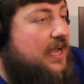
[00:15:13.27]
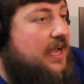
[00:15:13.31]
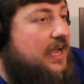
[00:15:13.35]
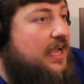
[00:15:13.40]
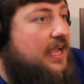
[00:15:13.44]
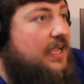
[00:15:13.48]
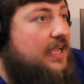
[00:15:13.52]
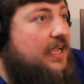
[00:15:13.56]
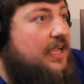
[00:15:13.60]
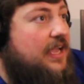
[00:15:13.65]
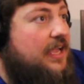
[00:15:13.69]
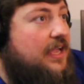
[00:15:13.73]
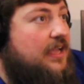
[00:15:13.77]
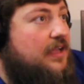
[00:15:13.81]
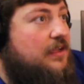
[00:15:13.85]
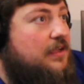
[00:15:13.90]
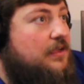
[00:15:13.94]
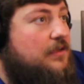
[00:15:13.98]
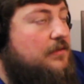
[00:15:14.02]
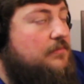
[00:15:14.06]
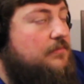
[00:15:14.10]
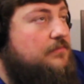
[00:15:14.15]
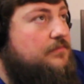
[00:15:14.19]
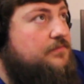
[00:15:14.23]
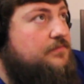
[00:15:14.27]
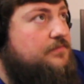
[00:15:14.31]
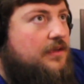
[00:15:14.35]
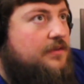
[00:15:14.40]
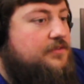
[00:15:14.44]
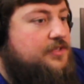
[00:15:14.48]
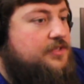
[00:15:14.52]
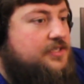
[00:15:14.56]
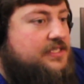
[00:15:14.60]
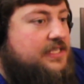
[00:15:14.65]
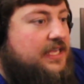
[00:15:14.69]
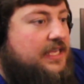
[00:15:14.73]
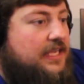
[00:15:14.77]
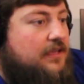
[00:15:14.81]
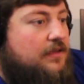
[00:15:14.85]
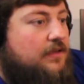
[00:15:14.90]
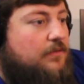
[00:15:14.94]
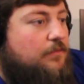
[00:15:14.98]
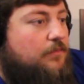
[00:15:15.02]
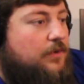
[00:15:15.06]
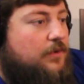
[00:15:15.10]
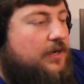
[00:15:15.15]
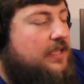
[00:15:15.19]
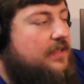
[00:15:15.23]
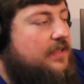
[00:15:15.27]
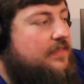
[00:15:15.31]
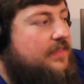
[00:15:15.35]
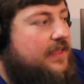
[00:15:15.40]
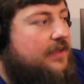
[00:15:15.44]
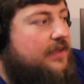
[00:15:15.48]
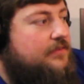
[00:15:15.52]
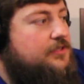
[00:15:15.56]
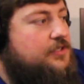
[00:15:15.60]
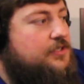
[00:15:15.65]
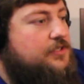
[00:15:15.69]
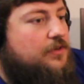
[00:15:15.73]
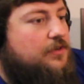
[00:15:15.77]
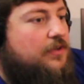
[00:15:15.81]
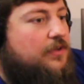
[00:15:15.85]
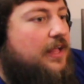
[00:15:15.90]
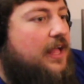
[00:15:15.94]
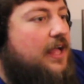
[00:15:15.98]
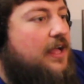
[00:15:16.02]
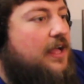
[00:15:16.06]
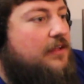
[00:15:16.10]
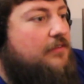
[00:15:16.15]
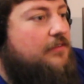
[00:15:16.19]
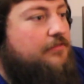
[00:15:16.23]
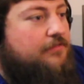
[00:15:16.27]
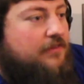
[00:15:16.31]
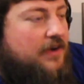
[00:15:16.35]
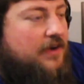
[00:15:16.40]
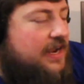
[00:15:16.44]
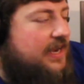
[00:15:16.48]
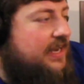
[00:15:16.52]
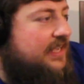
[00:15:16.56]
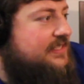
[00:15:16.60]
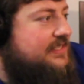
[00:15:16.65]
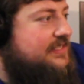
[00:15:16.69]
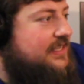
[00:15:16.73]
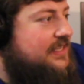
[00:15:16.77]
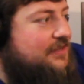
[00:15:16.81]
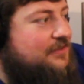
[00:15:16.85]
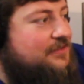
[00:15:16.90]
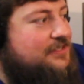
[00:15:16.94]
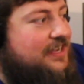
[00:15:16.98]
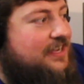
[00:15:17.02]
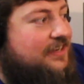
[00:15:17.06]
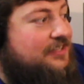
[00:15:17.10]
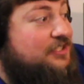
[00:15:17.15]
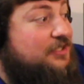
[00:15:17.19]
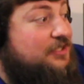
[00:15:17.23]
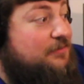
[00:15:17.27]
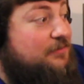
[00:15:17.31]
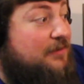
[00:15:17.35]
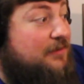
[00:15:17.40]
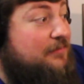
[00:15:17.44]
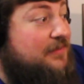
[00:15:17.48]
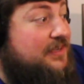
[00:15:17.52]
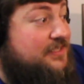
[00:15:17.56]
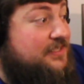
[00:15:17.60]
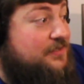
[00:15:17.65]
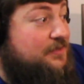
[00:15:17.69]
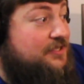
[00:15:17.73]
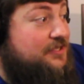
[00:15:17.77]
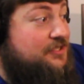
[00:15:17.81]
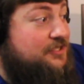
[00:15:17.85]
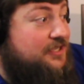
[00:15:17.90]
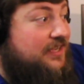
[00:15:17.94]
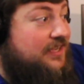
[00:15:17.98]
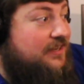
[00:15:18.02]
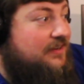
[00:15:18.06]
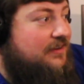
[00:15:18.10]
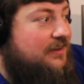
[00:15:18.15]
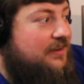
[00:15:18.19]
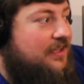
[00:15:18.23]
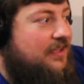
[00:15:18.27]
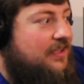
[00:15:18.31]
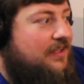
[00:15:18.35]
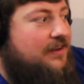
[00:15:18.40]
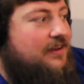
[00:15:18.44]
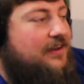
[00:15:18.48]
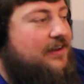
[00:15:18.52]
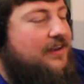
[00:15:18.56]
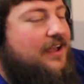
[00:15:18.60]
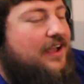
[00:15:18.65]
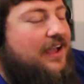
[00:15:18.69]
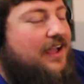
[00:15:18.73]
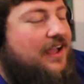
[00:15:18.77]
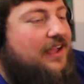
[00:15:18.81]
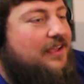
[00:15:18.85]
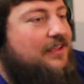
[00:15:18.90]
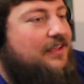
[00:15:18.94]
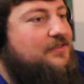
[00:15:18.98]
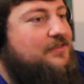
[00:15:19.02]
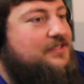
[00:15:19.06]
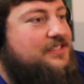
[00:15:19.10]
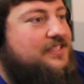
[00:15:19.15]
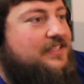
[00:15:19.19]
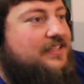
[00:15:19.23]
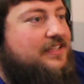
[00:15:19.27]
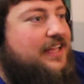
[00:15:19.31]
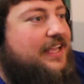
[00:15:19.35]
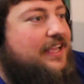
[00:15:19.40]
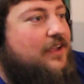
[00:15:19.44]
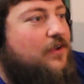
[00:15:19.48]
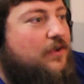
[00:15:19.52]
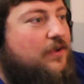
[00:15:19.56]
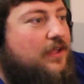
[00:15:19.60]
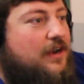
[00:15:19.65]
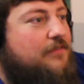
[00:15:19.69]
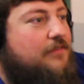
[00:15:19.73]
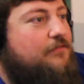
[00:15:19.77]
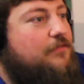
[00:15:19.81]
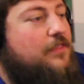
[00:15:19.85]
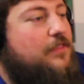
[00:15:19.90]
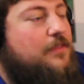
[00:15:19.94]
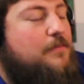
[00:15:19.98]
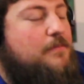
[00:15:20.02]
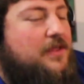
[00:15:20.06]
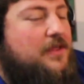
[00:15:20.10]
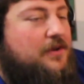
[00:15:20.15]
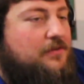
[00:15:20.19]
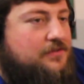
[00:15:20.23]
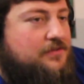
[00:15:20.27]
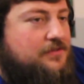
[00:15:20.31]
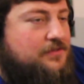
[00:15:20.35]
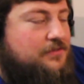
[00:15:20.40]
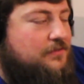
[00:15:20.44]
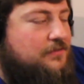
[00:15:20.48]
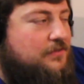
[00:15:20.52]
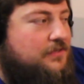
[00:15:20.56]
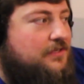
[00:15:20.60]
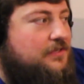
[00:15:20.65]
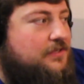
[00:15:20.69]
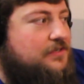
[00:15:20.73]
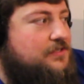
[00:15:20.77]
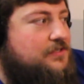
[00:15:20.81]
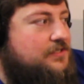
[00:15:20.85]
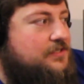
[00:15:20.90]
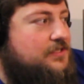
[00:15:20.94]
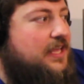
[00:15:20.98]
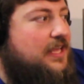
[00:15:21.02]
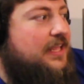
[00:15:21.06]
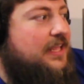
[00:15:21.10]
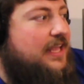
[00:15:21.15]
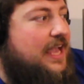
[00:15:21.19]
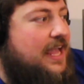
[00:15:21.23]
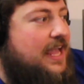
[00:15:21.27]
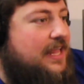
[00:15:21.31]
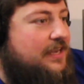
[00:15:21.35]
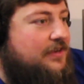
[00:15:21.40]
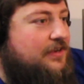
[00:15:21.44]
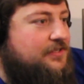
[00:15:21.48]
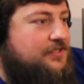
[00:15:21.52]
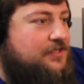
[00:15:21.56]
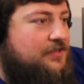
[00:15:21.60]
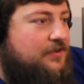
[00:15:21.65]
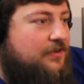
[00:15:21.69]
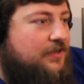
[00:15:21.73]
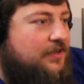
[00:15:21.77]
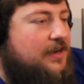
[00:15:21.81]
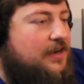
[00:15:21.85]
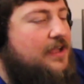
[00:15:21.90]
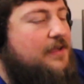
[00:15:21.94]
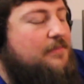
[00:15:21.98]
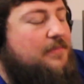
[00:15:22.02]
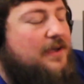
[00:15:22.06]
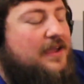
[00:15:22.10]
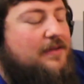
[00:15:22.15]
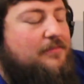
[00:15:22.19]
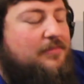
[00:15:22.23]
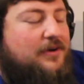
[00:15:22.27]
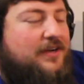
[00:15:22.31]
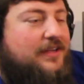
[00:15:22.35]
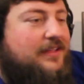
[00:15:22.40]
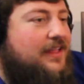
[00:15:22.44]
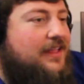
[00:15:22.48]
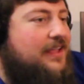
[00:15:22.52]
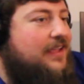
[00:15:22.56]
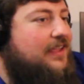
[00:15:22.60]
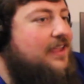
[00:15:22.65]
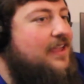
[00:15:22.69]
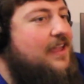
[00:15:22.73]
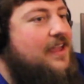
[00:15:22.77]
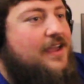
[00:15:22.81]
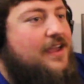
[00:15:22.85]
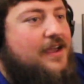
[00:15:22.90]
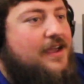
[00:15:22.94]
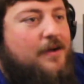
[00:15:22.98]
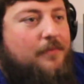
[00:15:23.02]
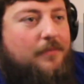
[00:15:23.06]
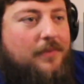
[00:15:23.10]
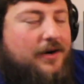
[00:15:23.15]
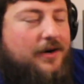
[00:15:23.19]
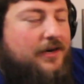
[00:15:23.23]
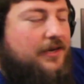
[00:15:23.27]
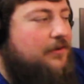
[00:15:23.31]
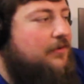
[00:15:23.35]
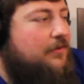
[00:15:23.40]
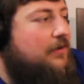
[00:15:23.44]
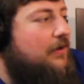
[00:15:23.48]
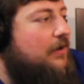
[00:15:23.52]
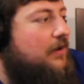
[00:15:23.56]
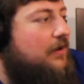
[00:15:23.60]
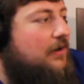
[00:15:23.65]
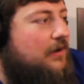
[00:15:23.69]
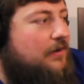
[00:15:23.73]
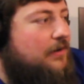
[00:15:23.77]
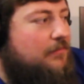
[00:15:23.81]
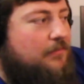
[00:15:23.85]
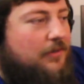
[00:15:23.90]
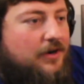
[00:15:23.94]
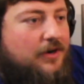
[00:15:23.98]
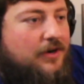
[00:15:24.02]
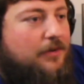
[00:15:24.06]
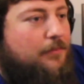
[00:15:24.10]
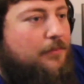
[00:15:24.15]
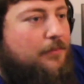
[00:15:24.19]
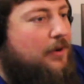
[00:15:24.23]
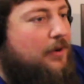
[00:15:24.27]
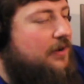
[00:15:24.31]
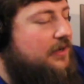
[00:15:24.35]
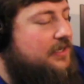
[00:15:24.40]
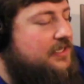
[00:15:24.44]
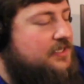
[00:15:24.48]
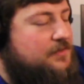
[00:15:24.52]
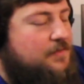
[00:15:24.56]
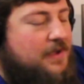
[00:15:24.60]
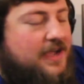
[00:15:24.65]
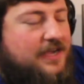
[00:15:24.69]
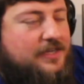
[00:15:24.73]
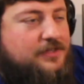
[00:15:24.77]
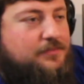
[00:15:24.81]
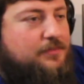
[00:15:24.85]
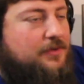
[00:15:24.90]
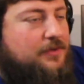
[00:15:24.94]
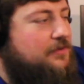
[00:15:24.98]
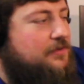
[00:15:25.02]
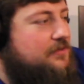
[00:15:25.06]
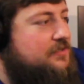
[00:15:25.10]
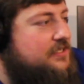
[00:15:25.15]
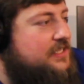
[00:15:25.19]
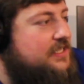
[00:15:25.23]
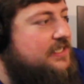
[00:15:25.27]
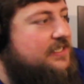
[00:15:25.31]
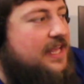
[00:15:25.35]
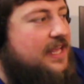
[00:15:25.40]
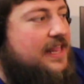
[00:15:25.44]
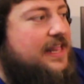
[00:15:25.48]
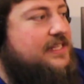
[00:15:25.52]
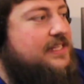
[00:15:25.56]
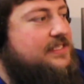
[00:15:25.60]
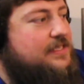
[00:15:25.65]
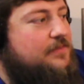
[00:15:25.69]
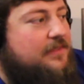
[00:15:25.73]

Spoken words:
I, even just like working the after school, on Fridays, I used to actually bring my Switch in, and I used to like hook it up for the middle schoolers. Like I'd used to hook it up. I'd bring like Mario Kart, Mario Party, Smash Bros, things like that.